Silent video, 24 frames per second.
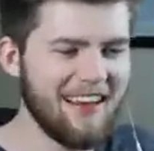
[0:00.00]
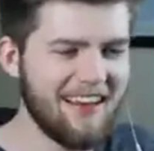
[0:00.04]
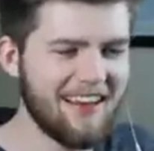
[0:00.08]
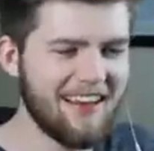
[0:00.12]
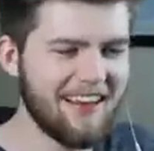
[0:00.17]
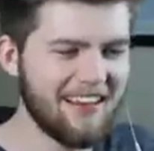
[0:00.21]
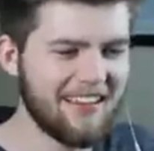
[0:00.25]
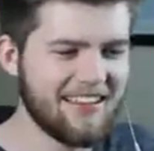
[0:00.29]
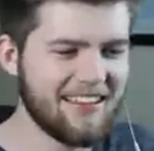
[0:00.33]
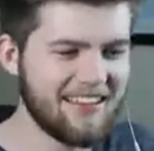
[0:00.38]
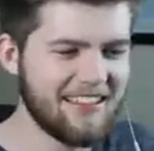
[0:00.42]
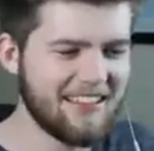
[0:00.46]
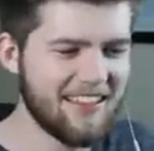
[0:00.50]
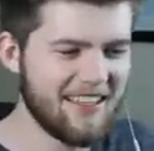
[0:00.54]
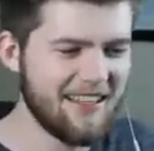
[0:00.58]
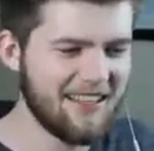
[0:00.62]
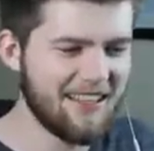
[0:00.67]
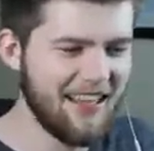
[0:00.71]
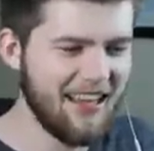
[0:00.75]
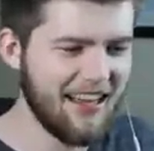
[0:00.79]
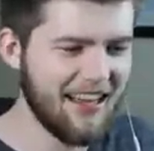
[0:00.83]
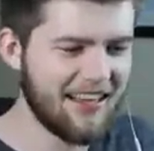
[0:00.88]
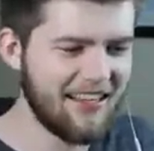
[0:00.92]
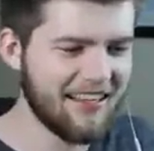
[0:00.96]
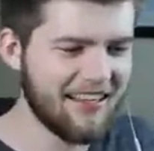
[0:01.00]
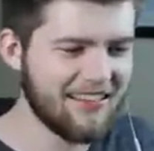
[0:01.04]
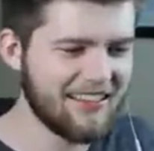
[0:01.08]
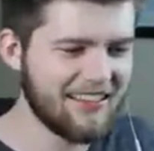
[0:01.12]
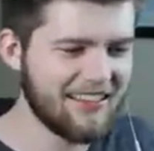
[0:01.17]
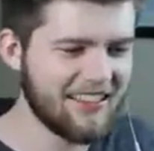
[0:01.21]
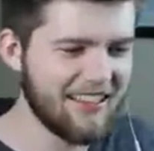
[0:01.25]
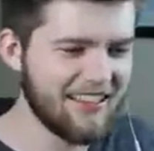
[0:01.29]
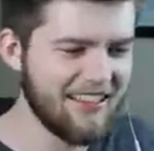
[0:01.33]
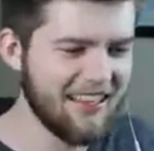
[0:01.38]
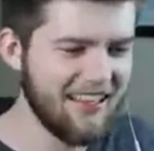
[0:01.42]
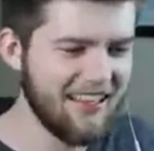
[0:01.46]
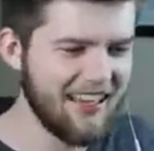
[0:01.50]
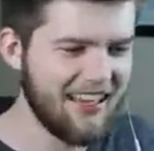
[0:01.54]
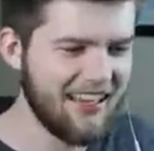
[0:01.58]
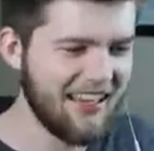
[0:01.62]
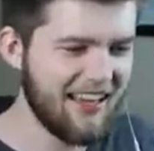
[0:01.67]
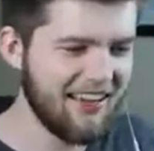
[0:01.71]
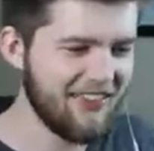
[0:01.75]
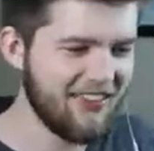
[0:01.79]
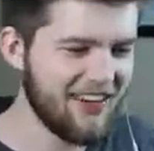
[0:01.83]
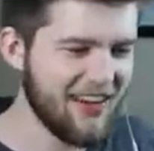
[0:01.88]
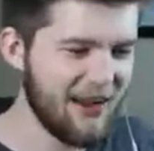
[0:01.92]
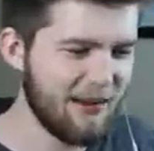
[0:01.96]
uh, that's still, I can still, I
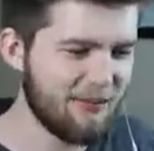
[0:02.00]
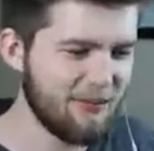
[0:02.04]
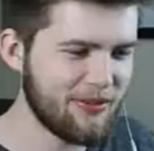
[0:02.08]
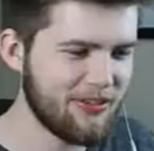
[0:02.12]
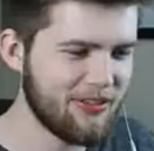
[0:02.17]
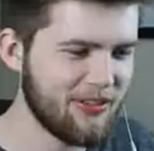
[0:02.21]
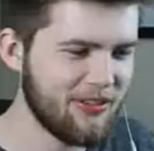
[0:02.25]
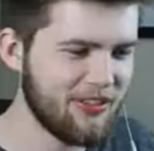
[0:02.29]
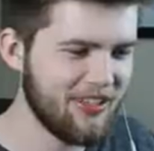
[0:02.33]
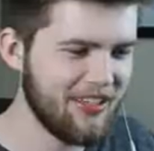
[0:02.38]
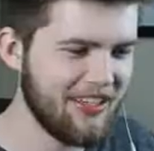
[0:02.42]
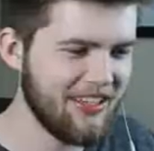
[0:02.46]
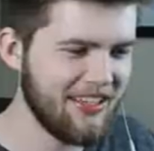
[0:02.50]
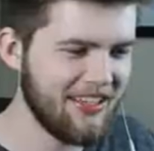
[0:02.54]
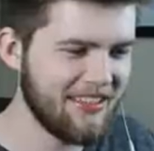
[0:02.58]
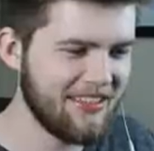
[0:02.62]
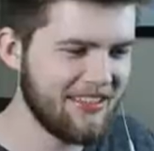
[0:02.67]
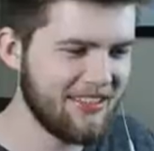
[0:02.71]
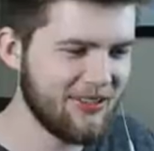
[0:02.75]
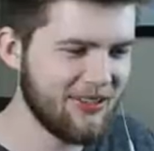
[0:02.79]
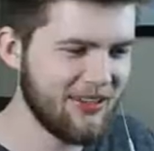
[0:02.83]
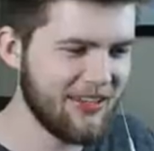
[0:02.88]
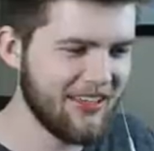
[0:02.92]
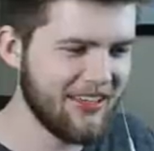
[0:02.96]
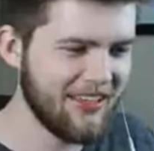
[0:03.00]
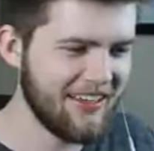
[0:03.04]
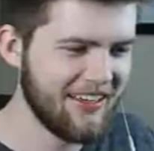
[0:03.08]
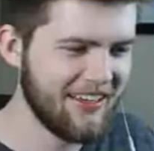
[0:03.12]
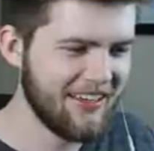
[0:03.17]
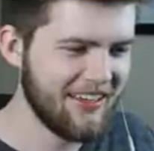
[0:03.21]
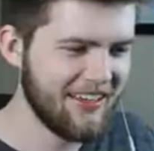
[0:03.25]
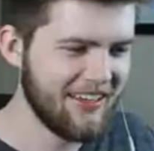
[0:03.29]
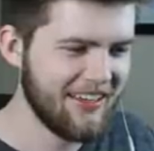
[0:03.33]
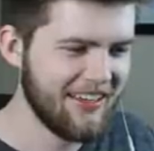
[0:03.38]
have an opportunity to do it.